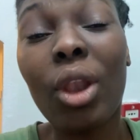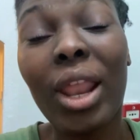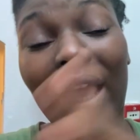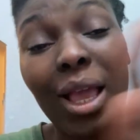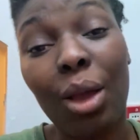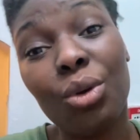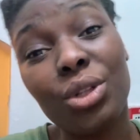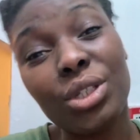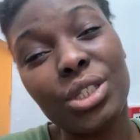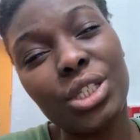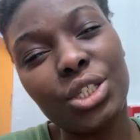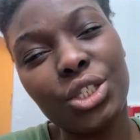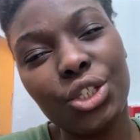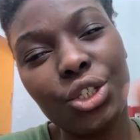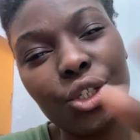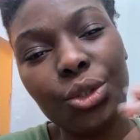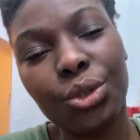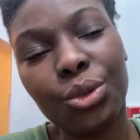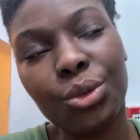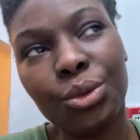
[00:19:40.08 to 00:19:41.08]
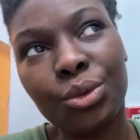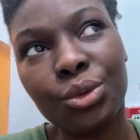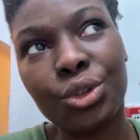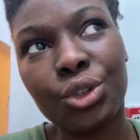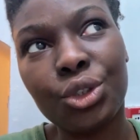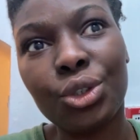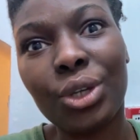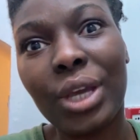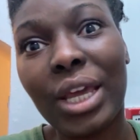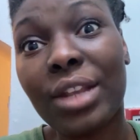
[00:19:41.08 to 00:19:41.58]
like I wanted to
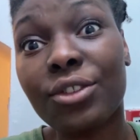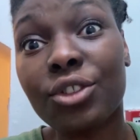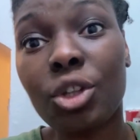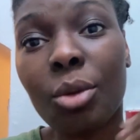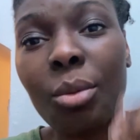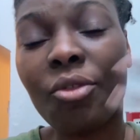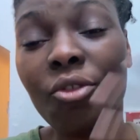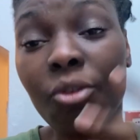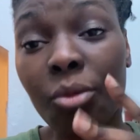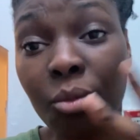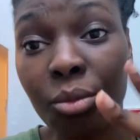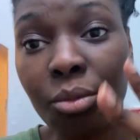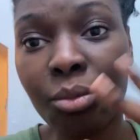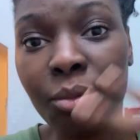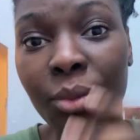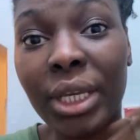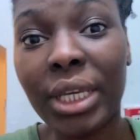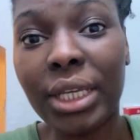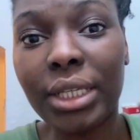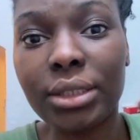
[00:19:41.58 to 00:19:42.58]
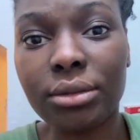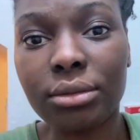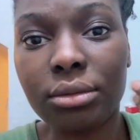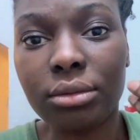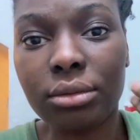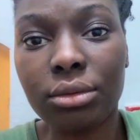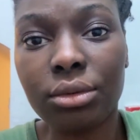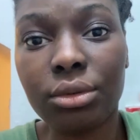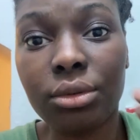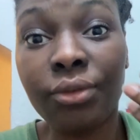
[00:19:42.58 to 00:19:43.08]
kind of stop it from being
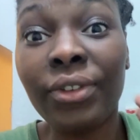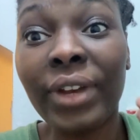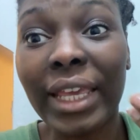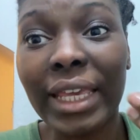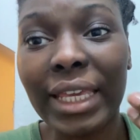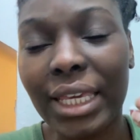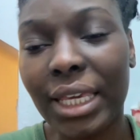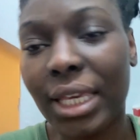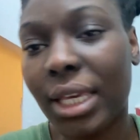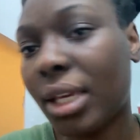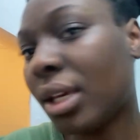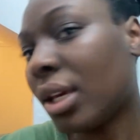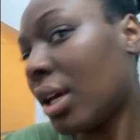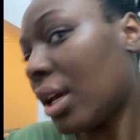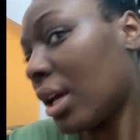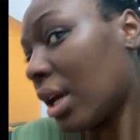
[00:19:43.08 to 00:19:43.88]
flaky.